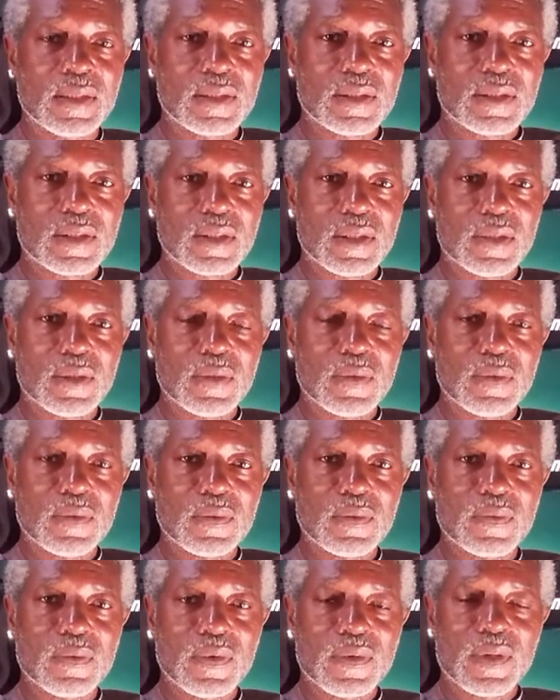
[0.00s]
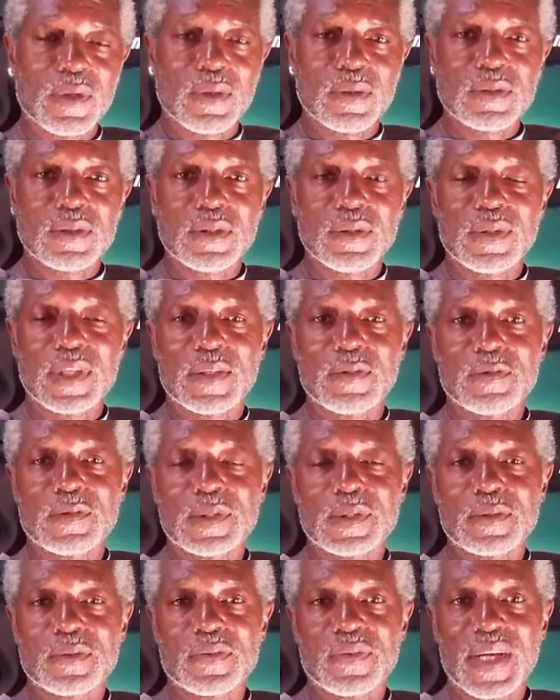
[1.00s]
So for those of you that
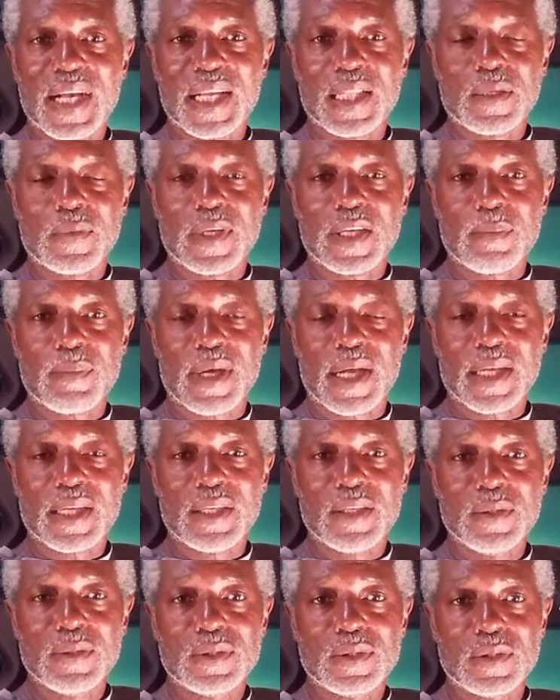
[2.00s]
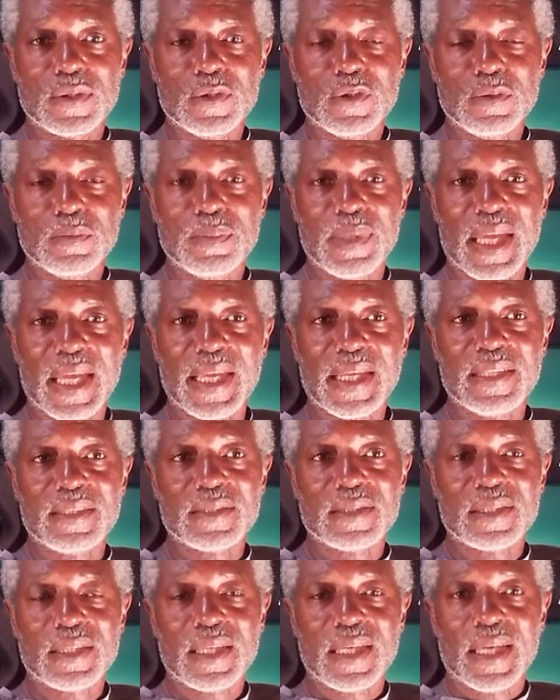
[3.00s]
have been following my YouTube
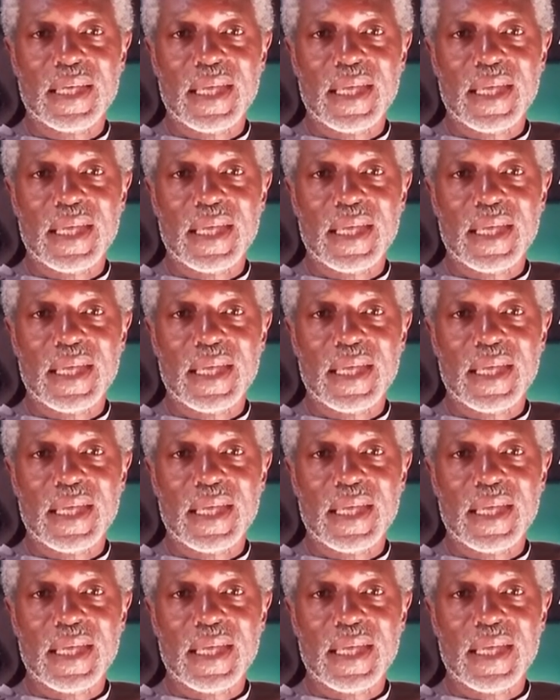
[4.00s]
page